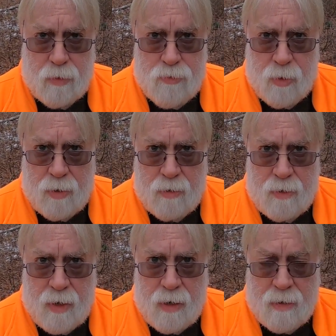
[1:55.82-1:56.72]

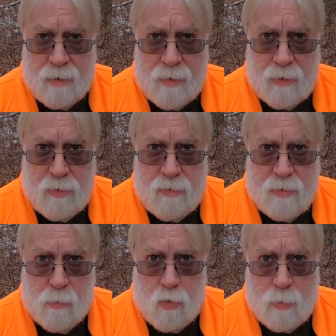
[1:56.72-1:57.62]
trailer there that they'll
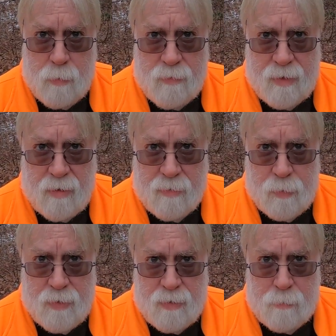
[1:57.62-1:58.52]
use to warm themselves.
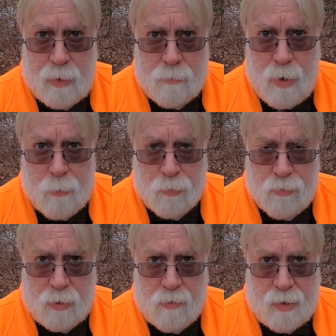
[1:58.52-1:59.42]
But there's a big maple
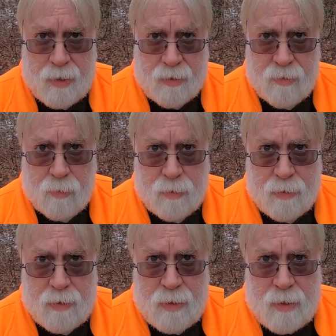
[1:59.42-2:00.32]
tree right next to it.
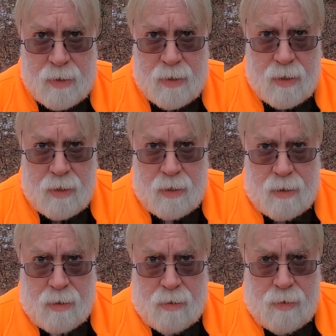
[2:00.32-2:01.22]

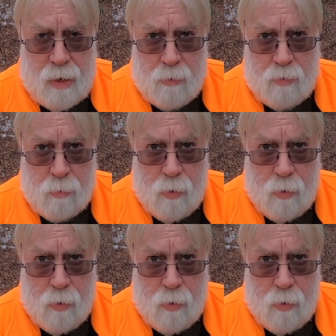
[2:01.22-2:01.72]
That one